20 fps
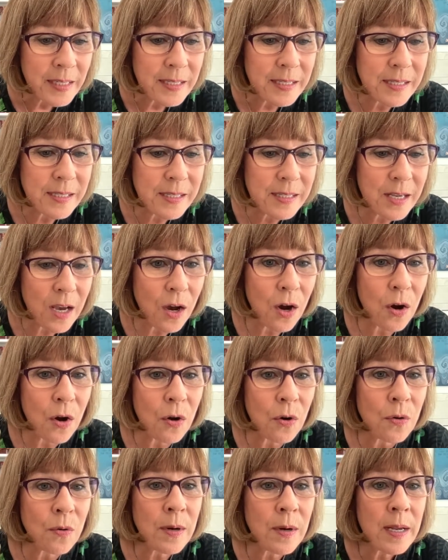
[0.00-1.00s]

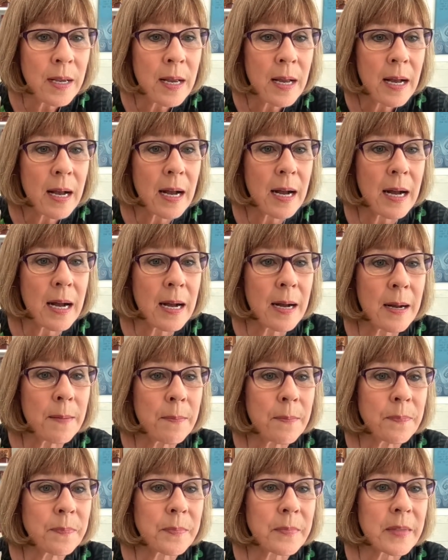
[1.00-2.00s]
So
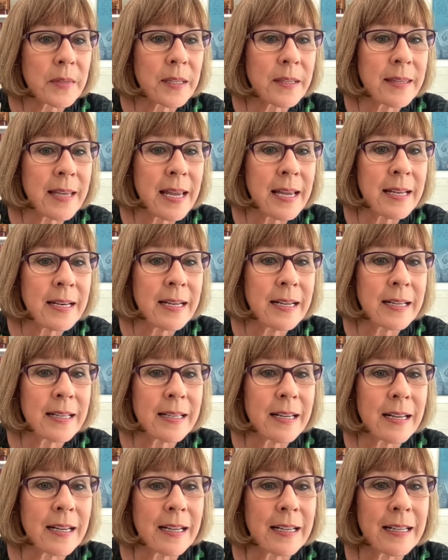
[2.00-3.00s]
then
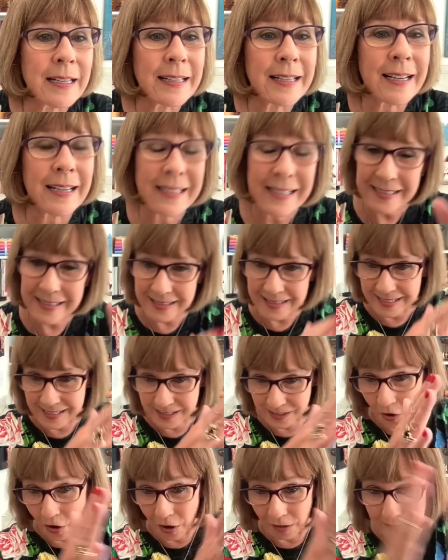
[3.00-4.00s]

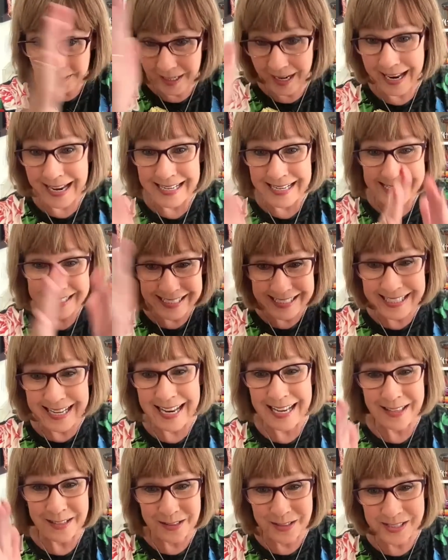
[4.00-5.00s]
this all ties
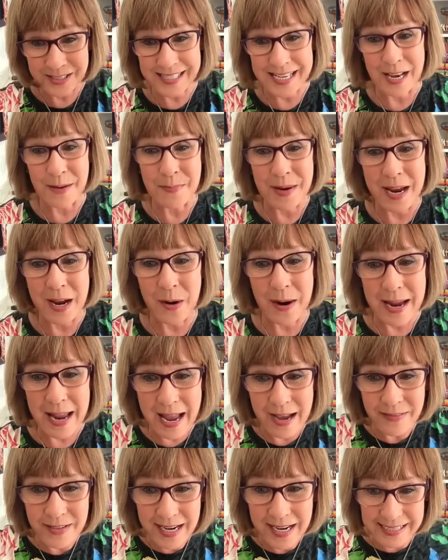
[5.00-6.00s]
together somehow. I
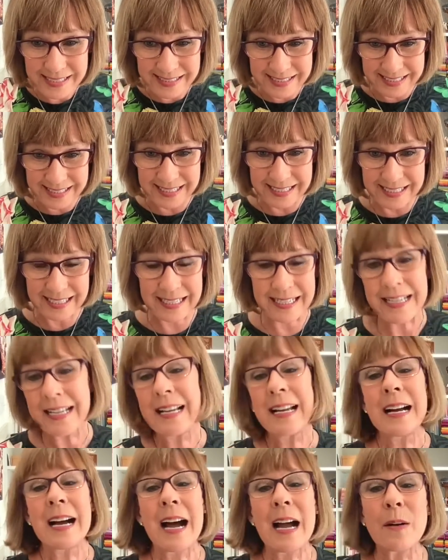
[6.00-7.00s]
have an idea.
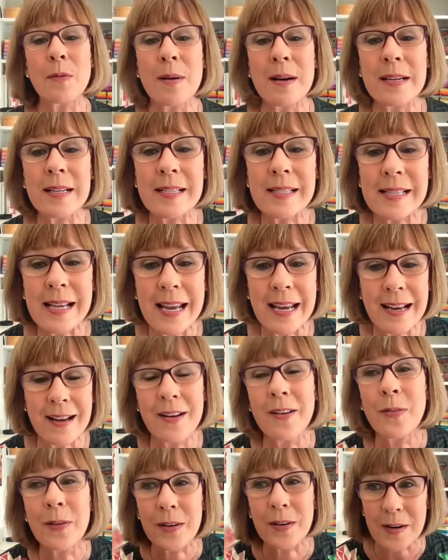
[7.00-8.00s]
I want to say,
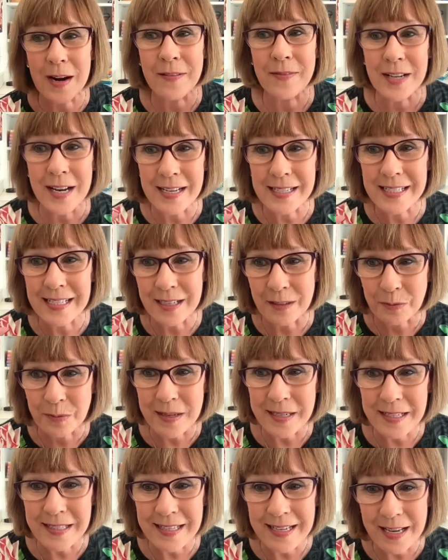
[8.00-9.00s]
whenever I have an idea,
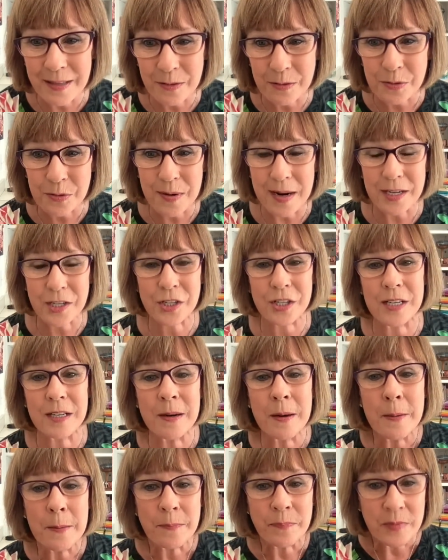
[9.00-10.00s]
run in the other
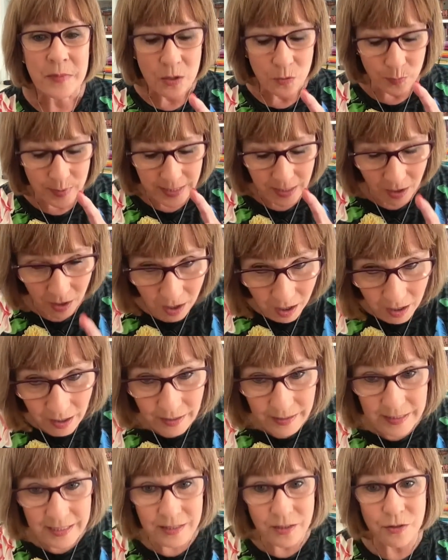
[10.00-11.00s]
direction. We
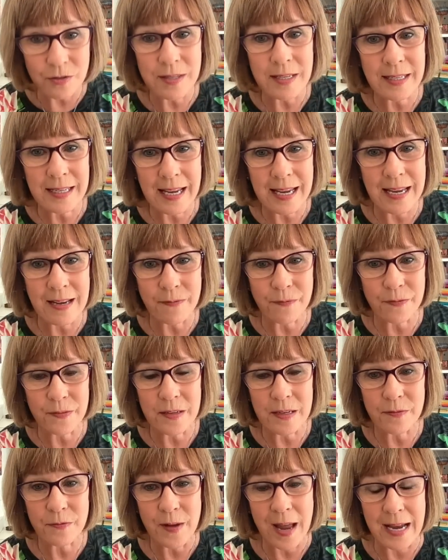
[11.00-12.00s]
are going to do the Kaffe
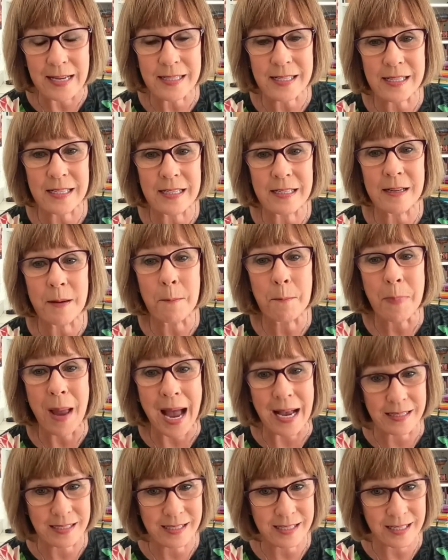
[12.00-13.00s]
facet
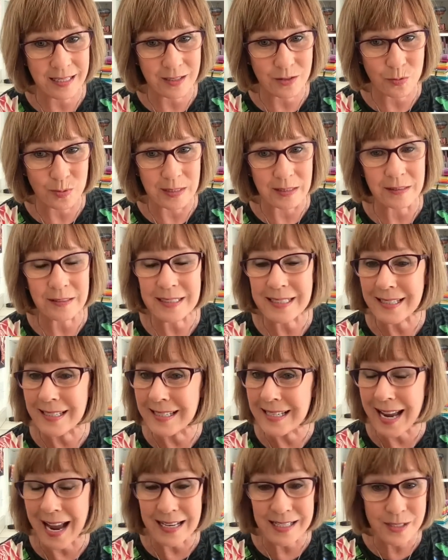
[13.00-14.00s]
basket quilt.
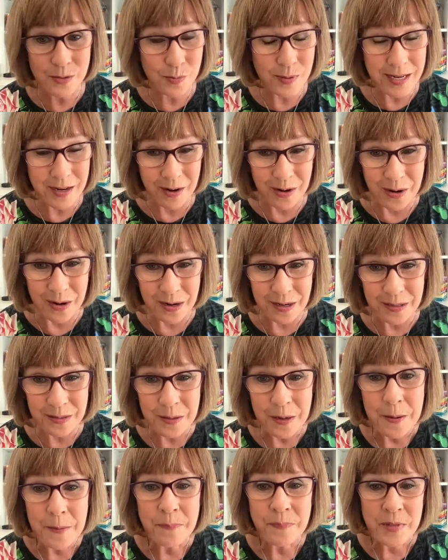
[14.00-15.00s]
Yes, we
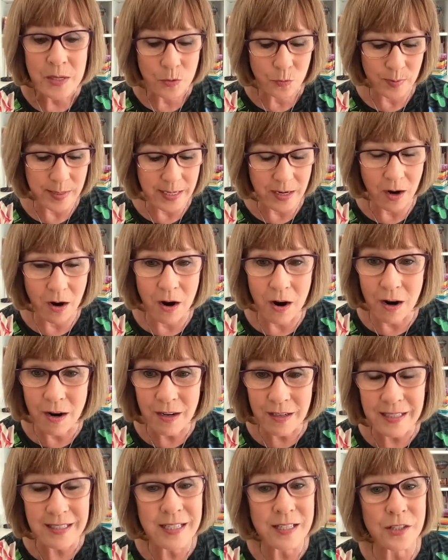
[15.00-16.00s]
are. We
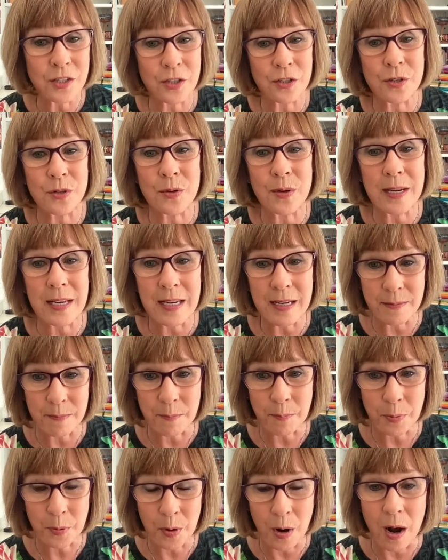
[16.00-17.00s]
are going to do
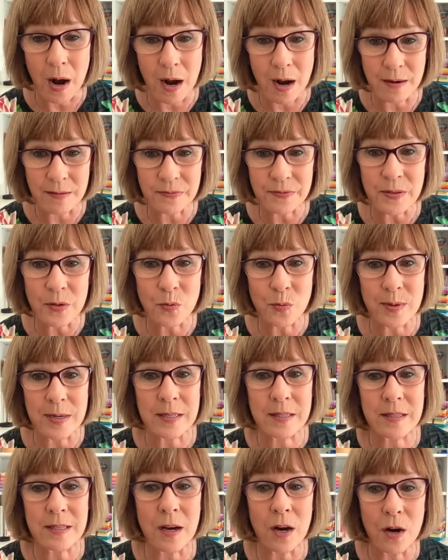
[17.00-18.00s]
improv
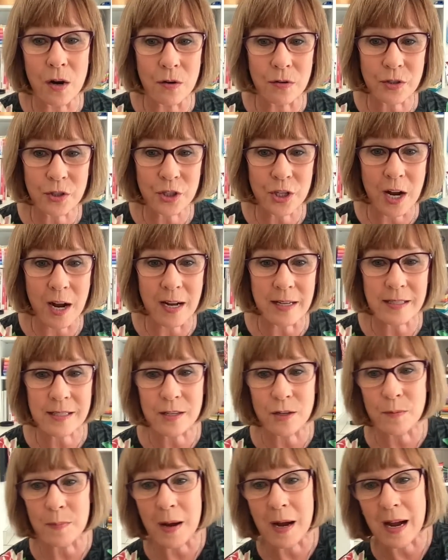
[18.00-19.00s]
with the oak shots
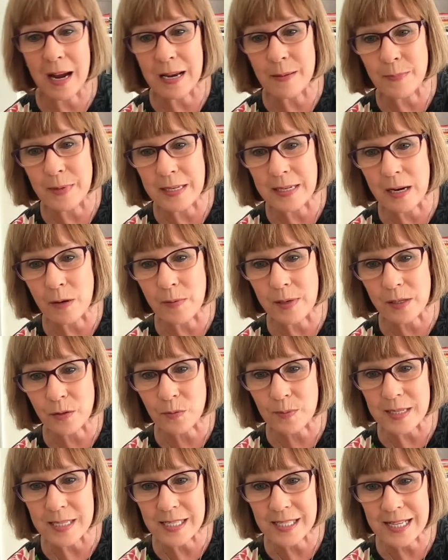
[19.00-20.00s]
that are behind me, and I want
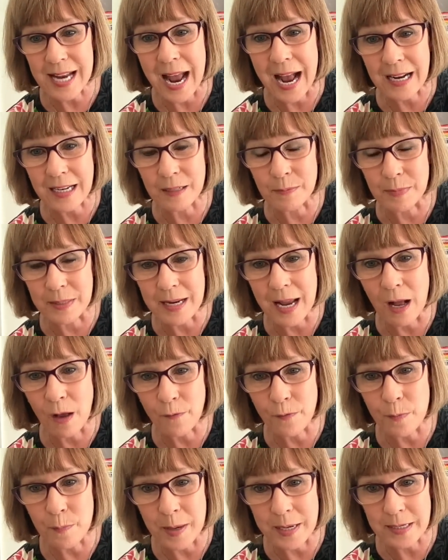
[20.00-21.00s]
to restack them in
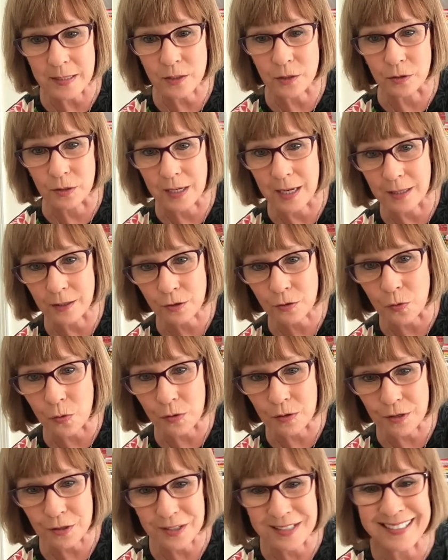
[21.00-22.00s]
alphabetical color
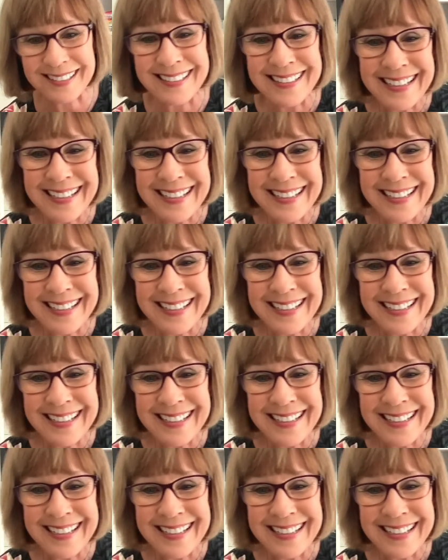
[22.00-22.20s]
order.